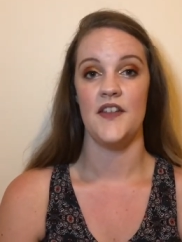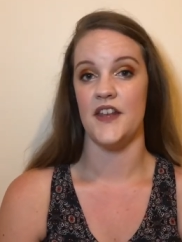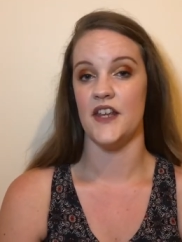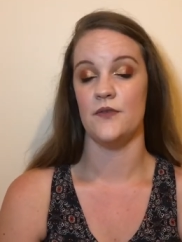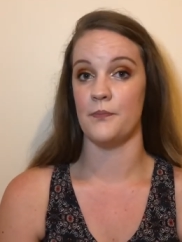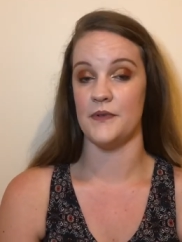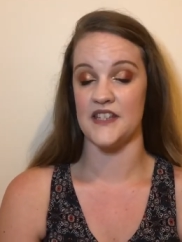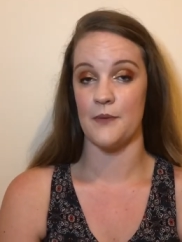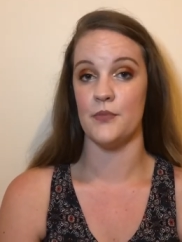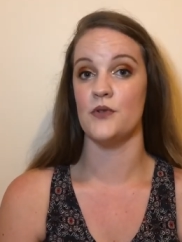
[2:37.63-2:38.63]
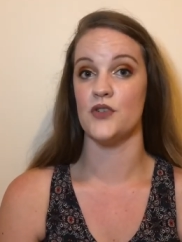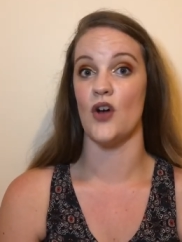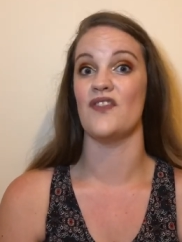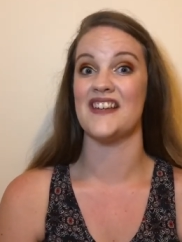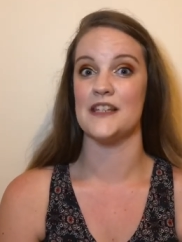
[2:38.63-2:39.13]
They give you samples
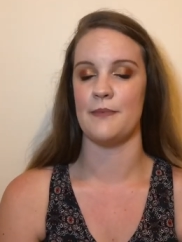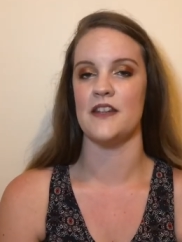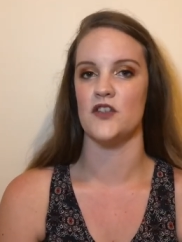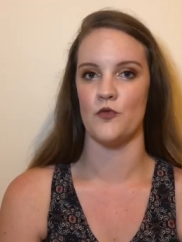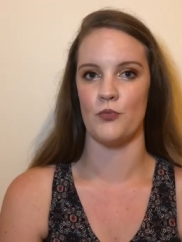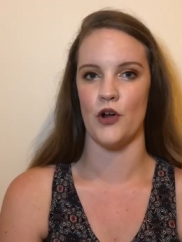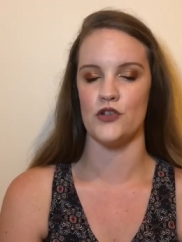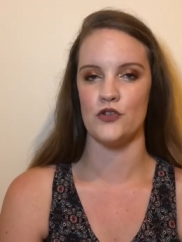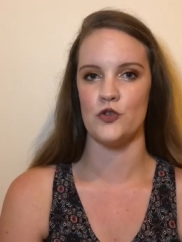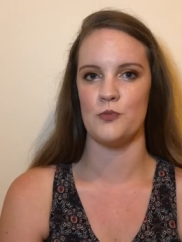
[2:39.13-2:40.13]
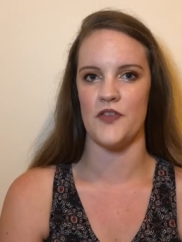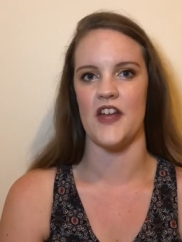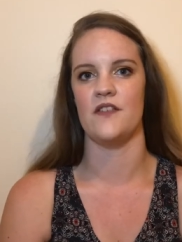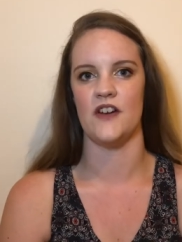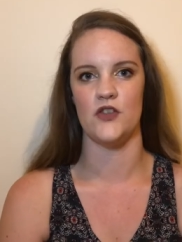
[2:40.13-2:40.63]
of expensive products, but
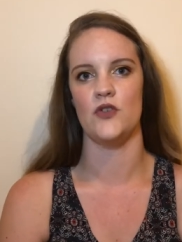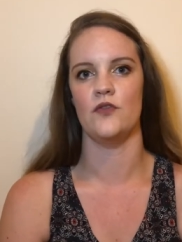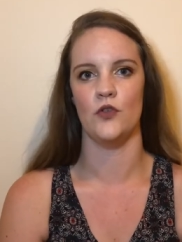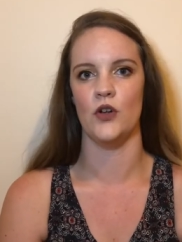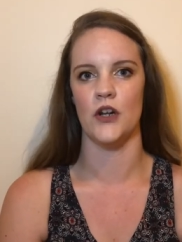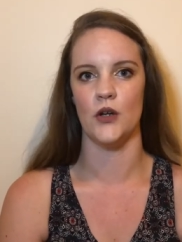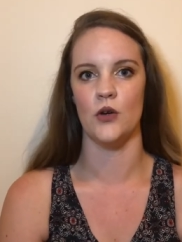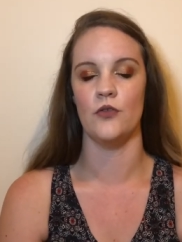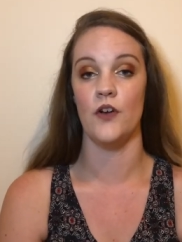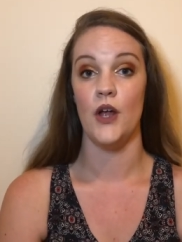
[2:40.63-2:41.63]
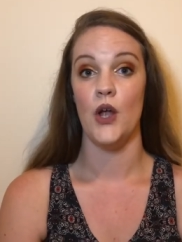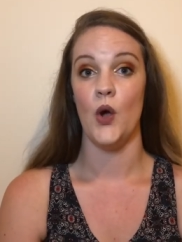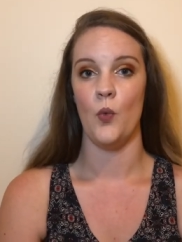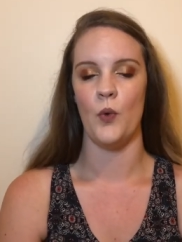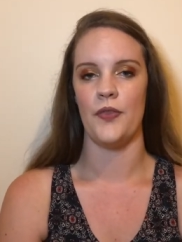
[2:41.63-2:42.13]
then if I do fall in love
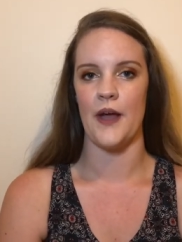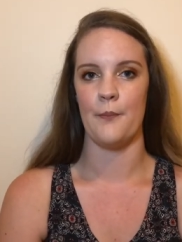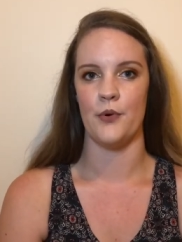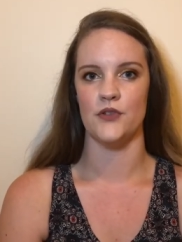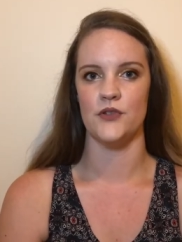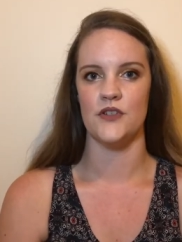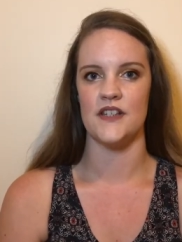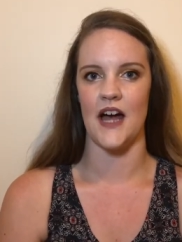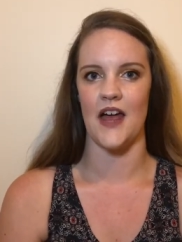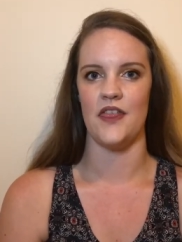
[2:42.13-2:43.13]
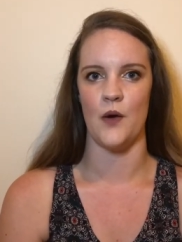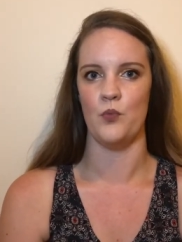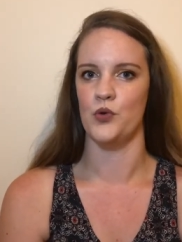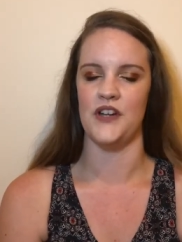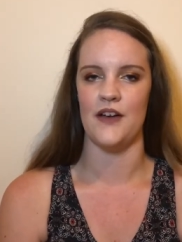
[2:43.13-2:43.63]
with that product, I
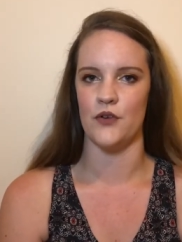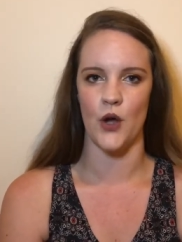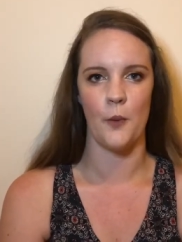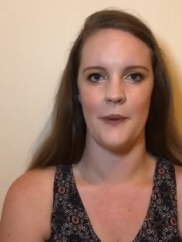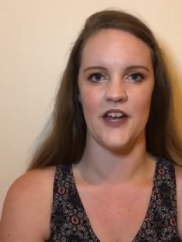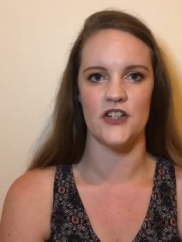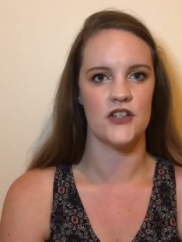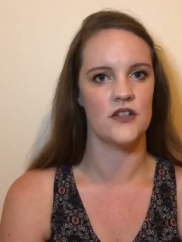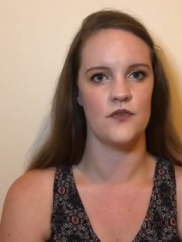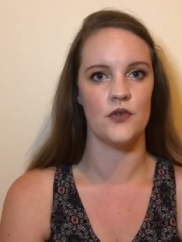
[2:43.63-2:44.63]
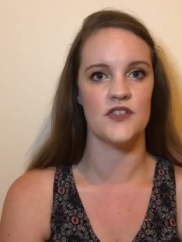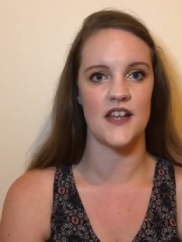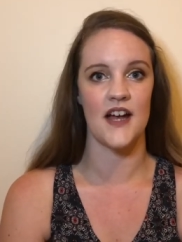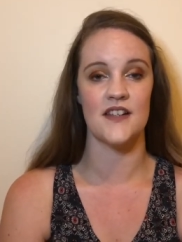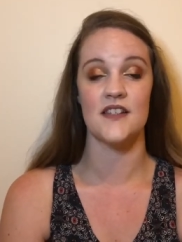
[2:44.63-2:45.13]
then would never go and purchase the full
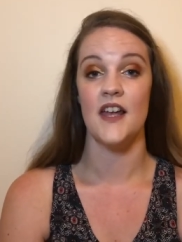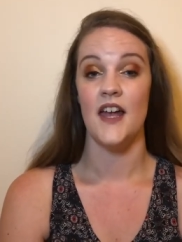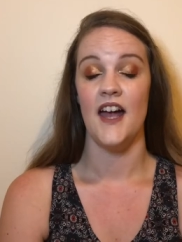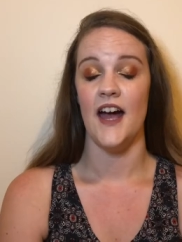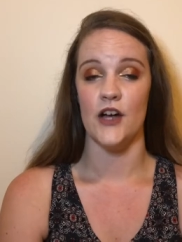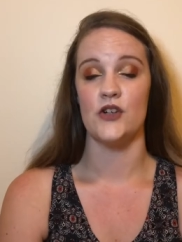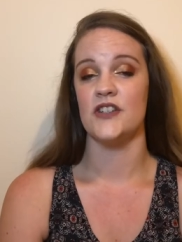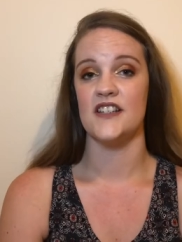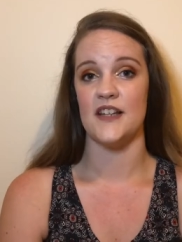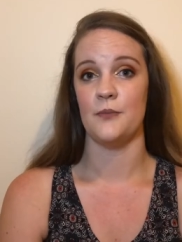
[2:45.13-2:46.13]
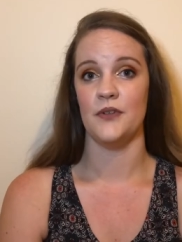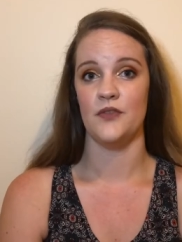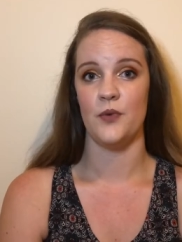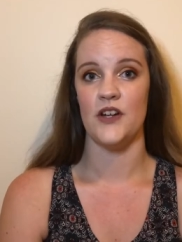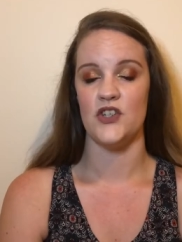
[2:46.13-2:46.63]
size. A good example
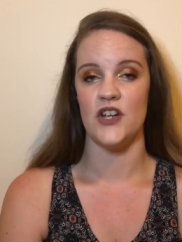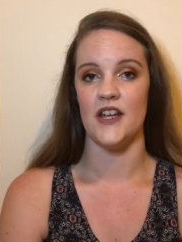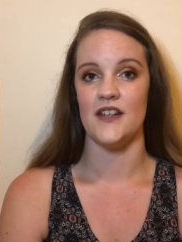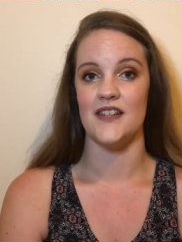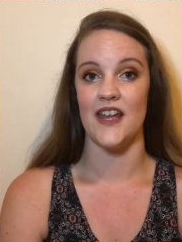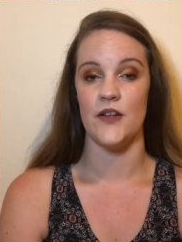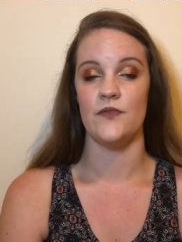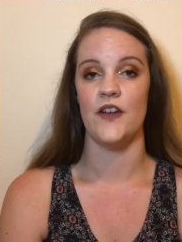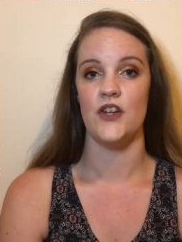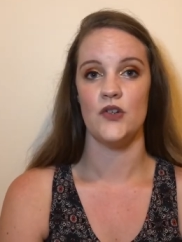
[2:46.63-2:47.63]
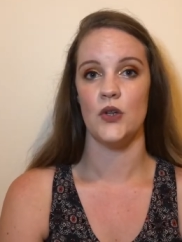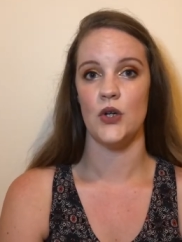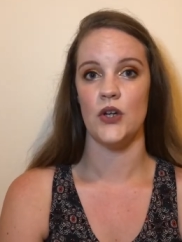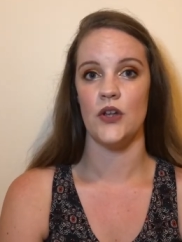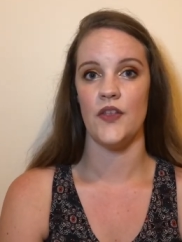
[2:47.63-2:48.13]
of which is a facial
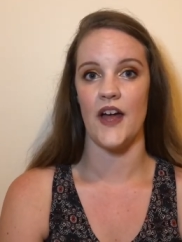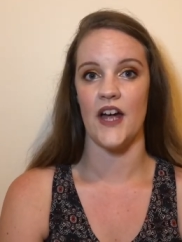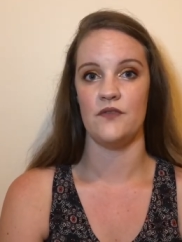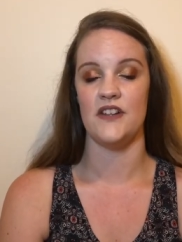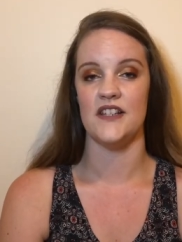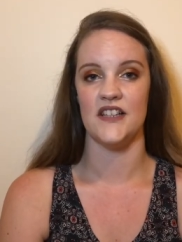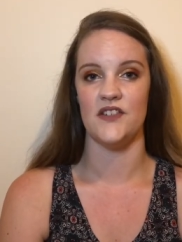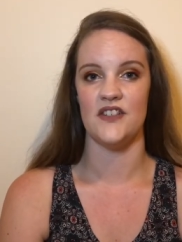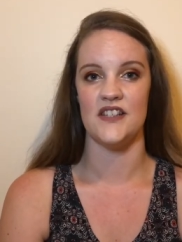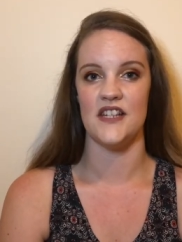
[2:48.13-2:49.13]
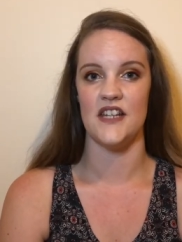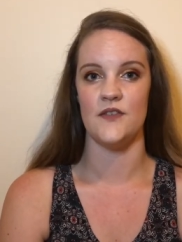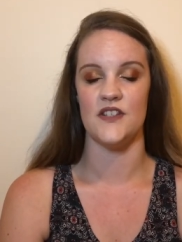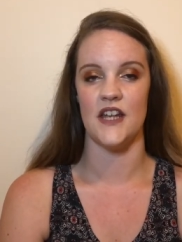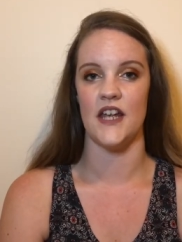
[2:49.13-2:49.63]
oil that I recently
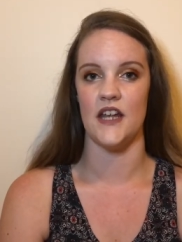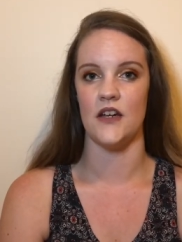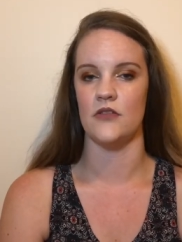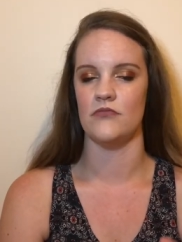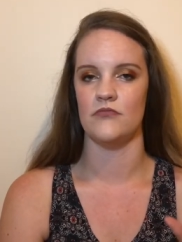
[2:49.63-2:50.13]
received in,